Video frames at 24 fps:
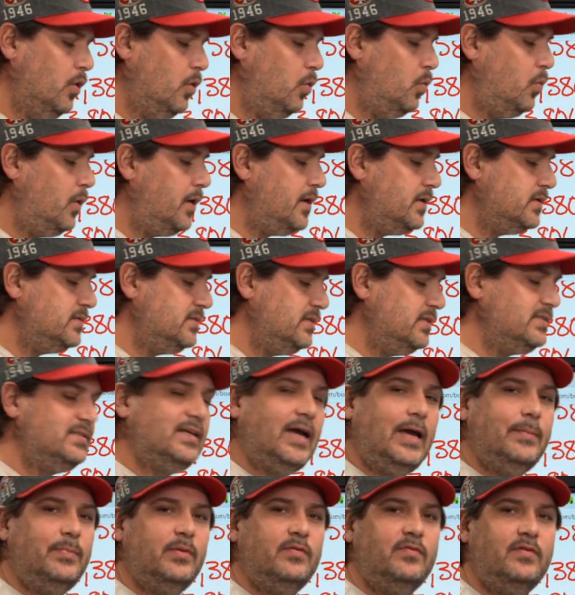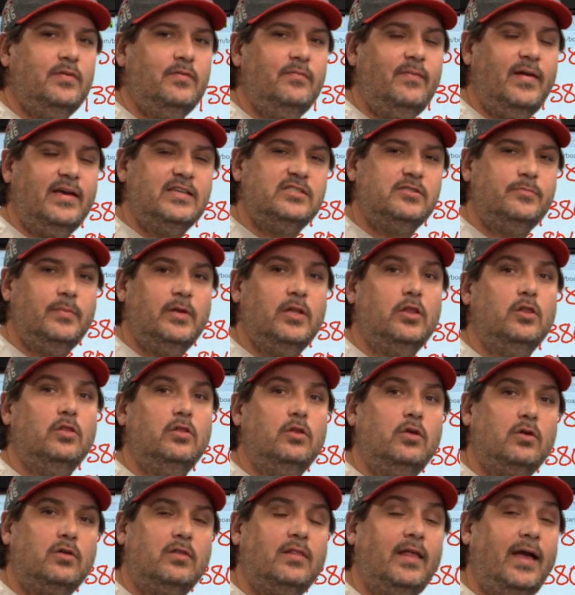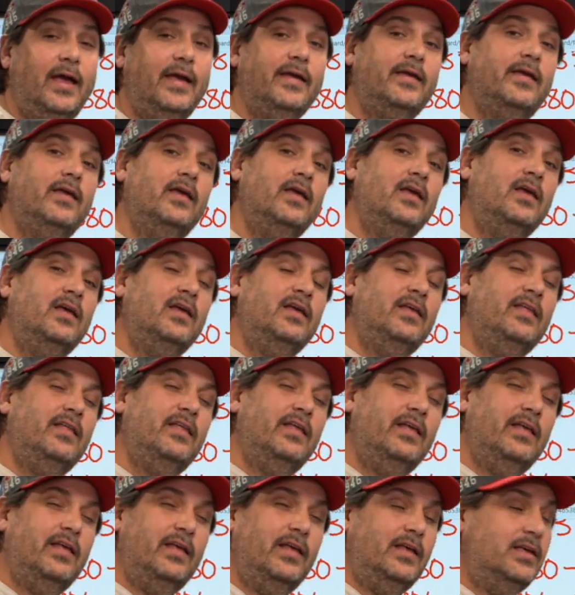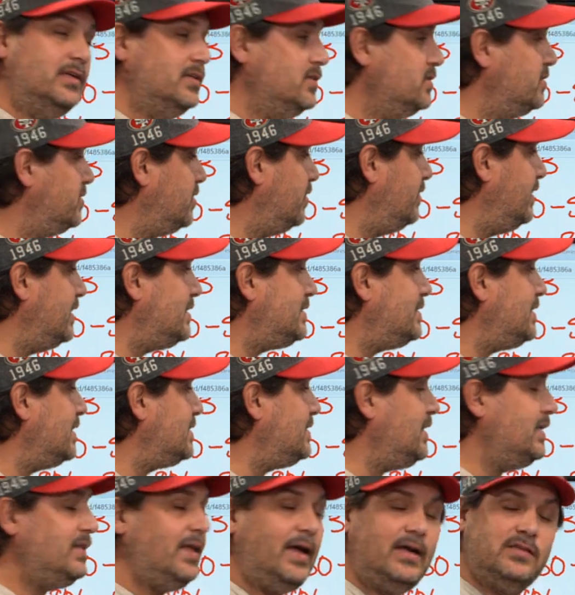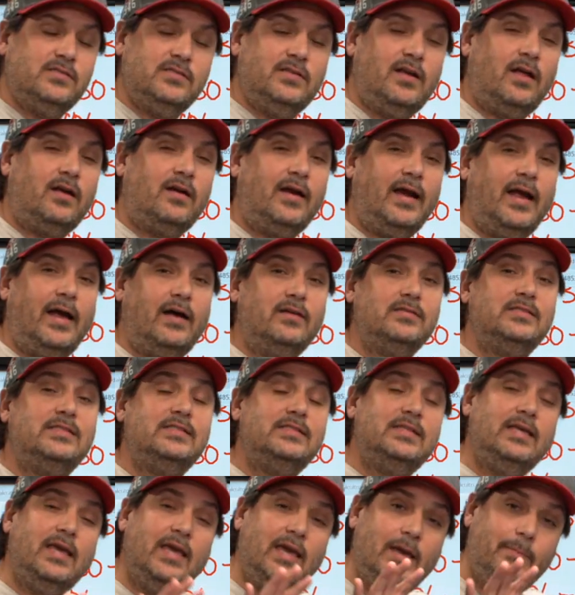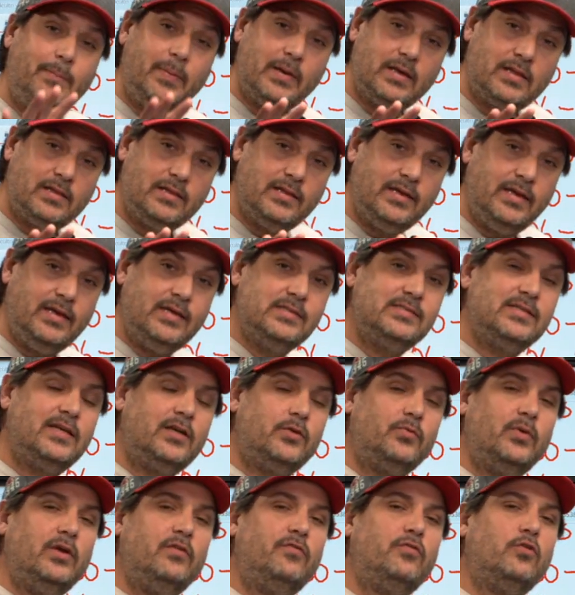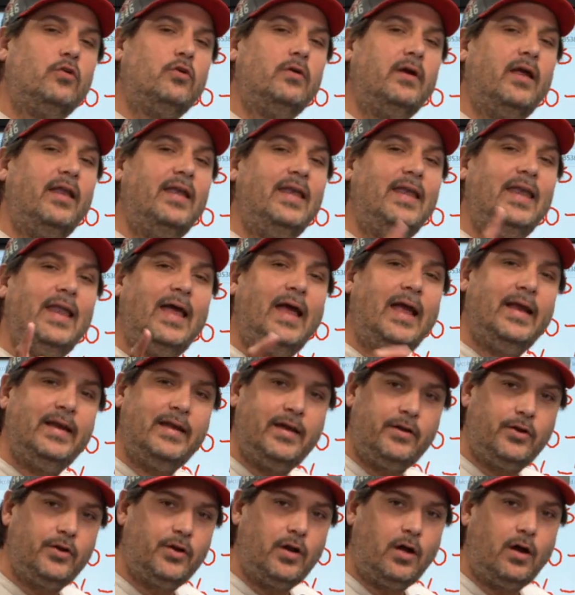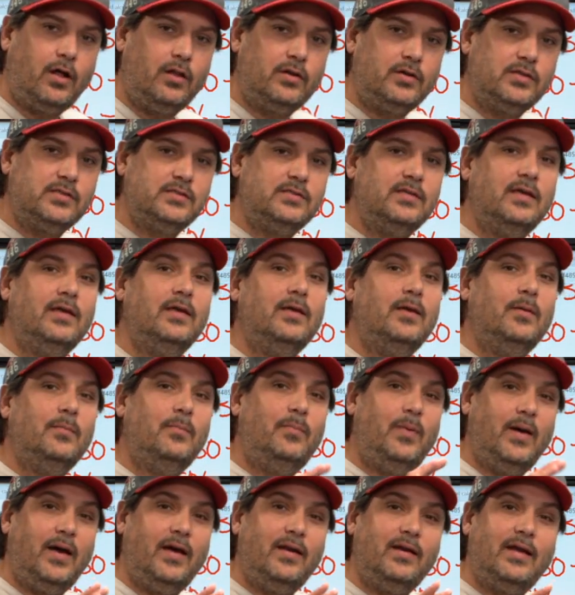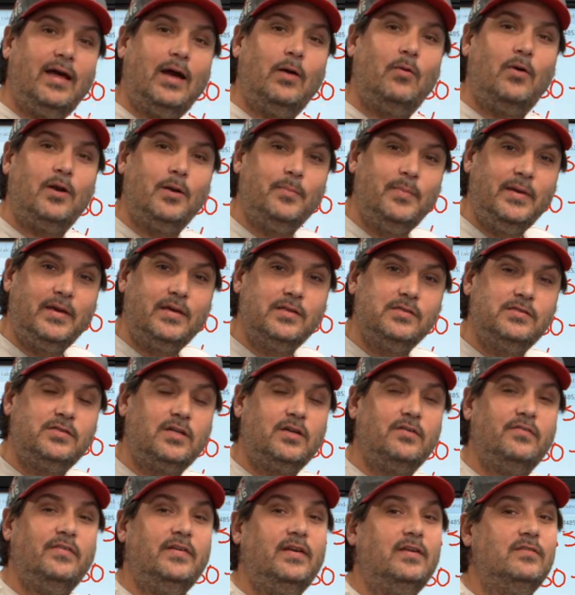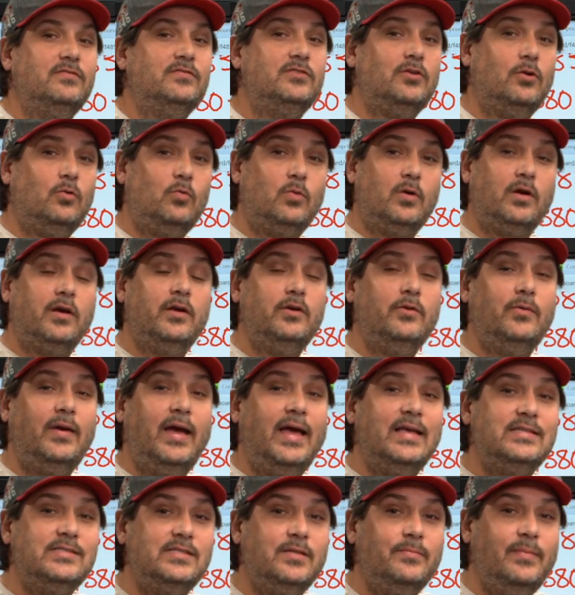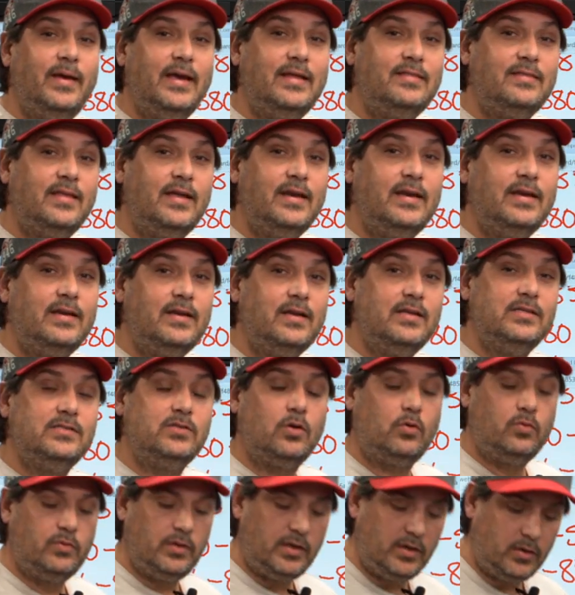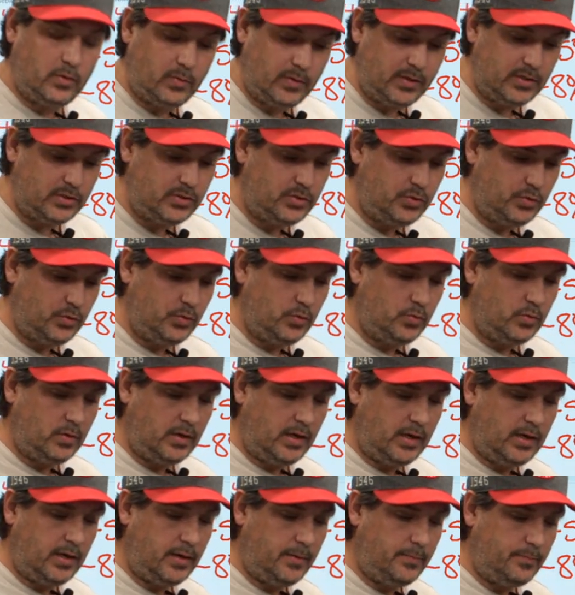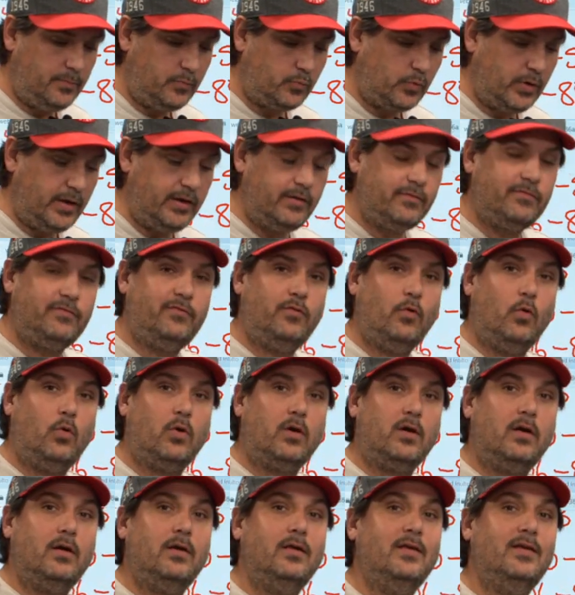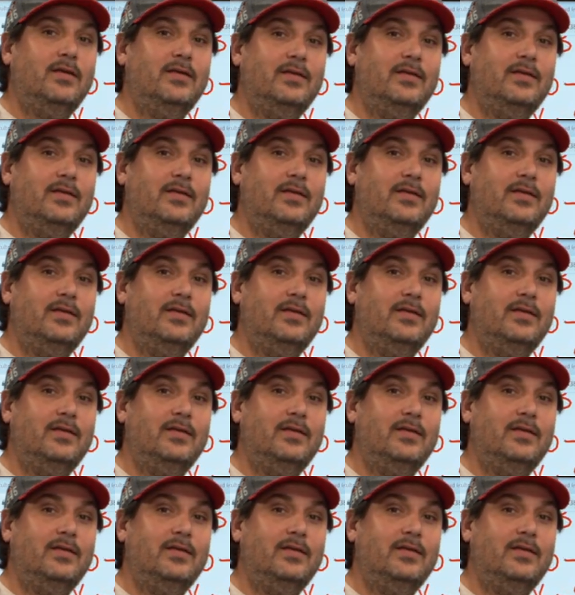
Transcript: what does this type of investment look like? So this $60,000 house typically is gonna rent for around $900, but I wanna be conservative. So we're gonna estimate that it is only going to um, rent for